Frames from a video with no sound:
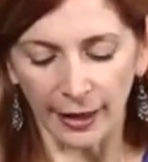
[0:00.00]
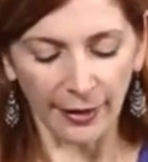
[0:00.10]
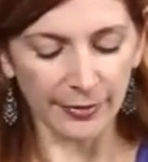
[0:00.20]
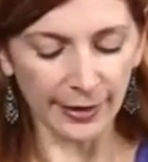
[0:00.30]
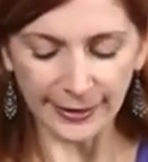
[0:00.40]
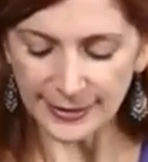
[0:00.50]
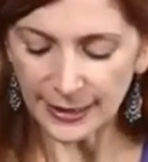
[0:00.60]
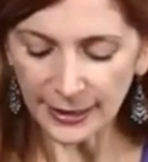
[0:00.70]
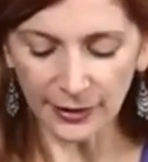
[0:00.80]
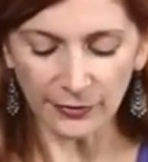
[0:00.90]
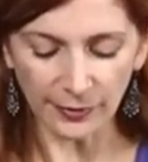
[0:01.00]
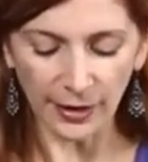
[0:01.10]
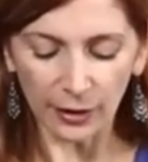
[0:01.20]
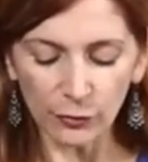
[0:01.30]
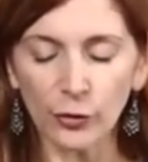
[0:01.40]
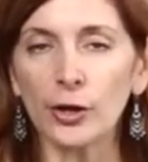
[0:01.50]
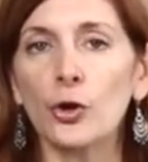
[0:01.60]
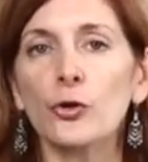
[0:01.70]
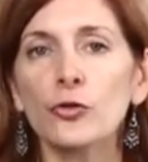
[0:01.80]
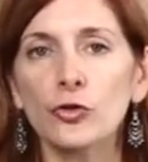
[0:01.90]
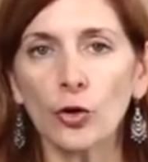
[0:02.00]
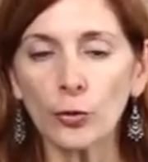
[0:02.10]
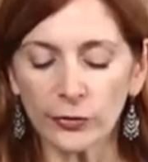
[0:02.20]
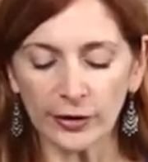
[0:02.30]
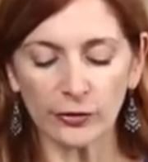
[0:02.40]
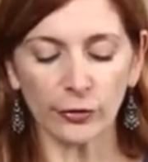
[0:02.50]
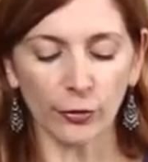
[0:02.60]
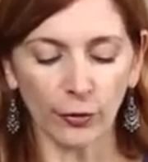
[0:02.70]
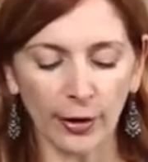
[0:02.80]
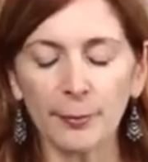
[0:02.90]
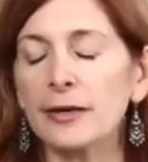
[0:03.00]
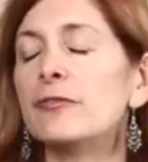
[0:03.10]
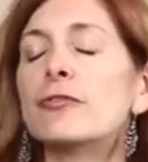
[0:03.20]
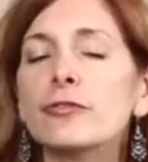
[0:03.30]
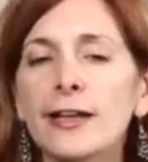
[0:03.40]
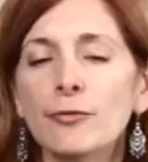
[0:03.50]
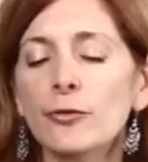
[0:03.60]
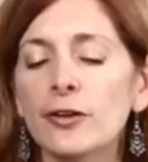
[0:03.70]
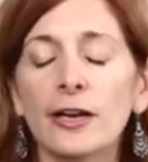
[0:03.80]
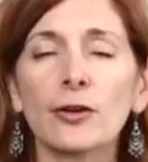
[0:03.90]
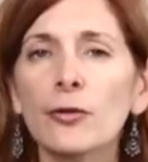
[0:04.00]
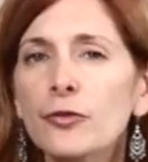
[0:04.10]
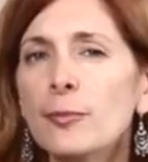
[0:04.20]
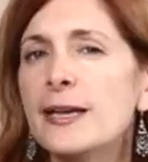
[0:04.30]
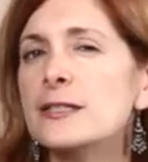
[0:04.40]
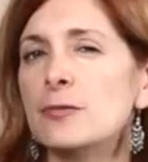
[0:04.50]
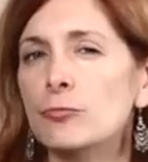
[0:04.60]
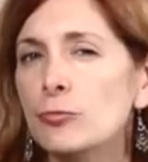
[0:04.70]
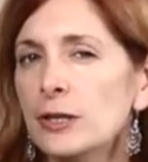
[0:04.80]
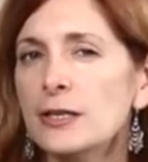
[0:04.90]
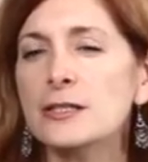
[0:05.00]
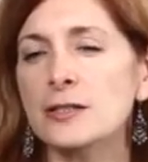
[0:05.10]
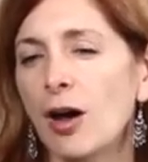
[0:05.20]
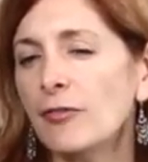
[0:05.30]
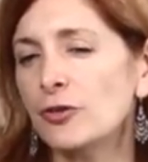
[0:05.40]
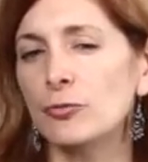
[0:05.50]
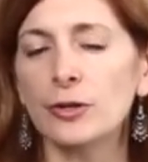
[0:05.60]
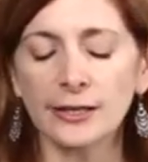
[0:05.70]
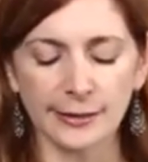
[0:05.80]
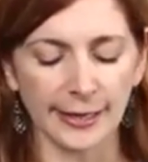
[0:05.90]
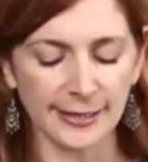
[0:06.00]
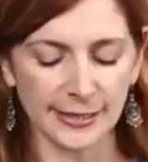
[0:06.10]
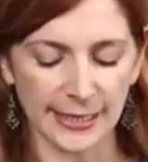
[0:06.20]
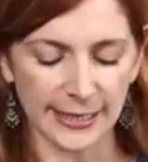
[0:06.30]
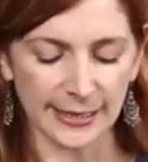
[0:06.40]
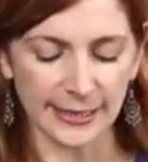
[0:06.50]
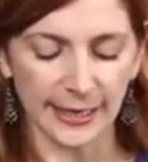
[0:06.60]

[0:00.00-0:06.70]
And the idea is that the olive oil soaks into the crumb and flavors it and also makes it really soft and really nice to eat.